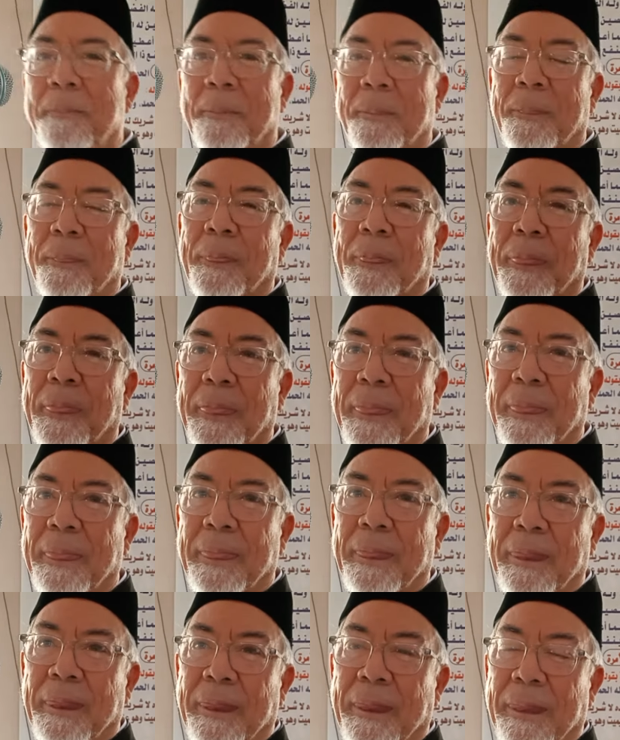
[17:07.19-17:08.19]

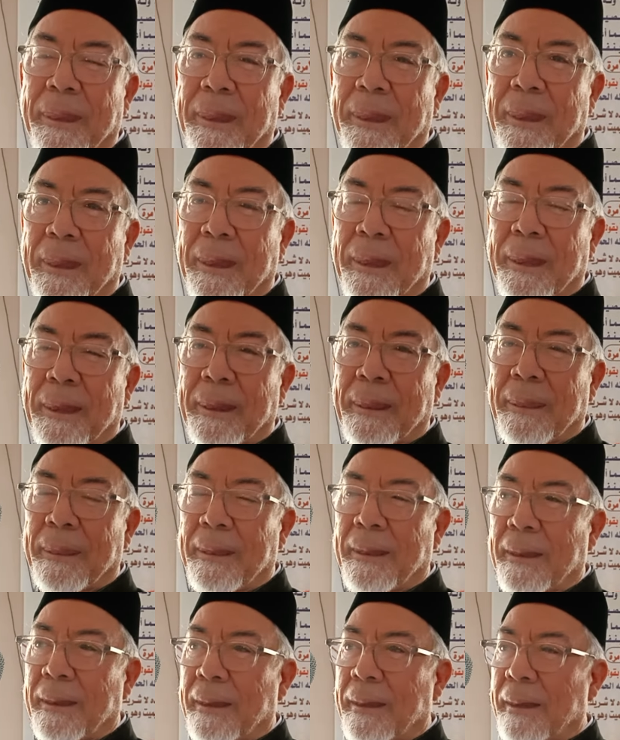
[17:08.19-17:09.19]

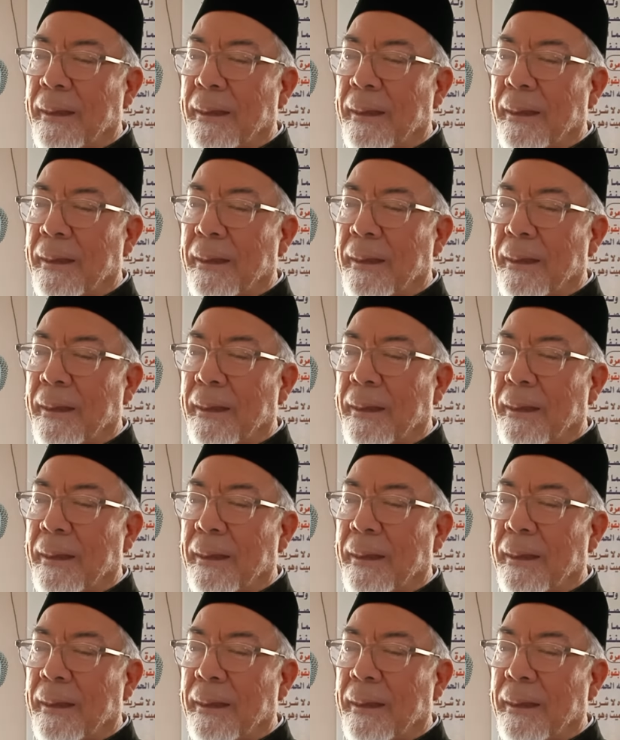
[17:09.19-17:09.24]
No one is speaking in this clip.